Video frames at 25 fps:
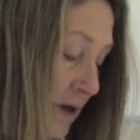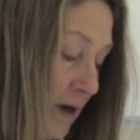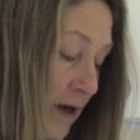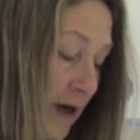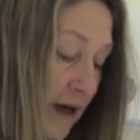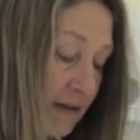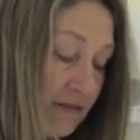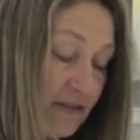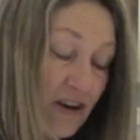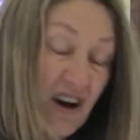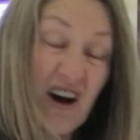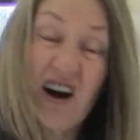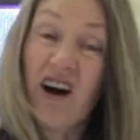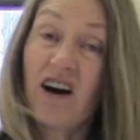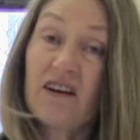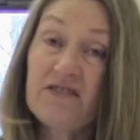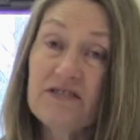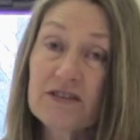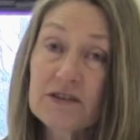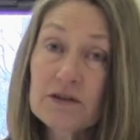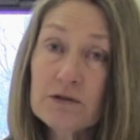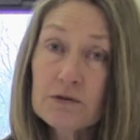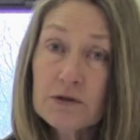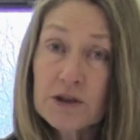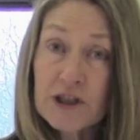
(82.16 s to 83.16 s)
I've got half a
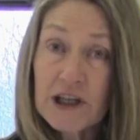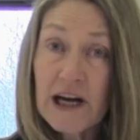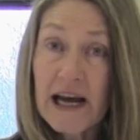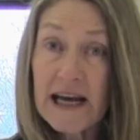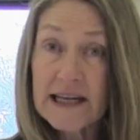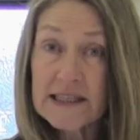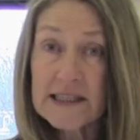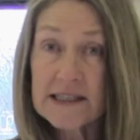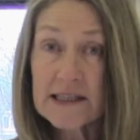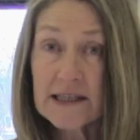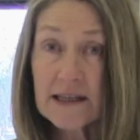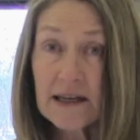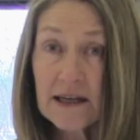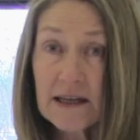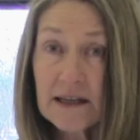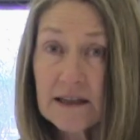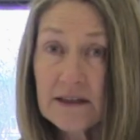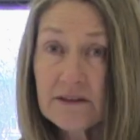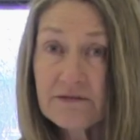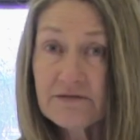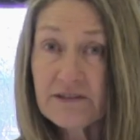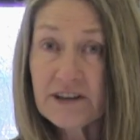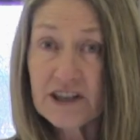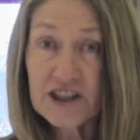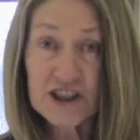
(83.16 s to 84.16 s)
courgette in
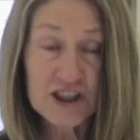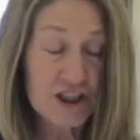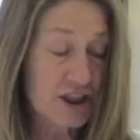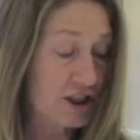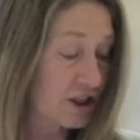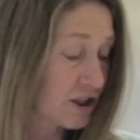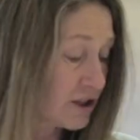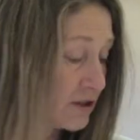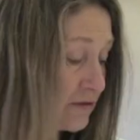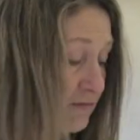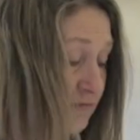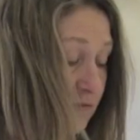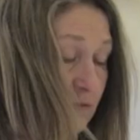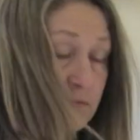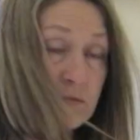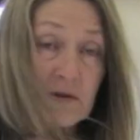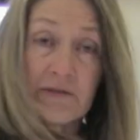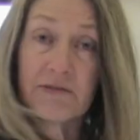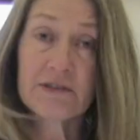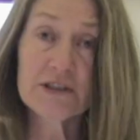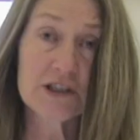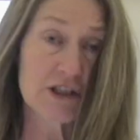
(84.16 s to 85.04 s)
the fridge, and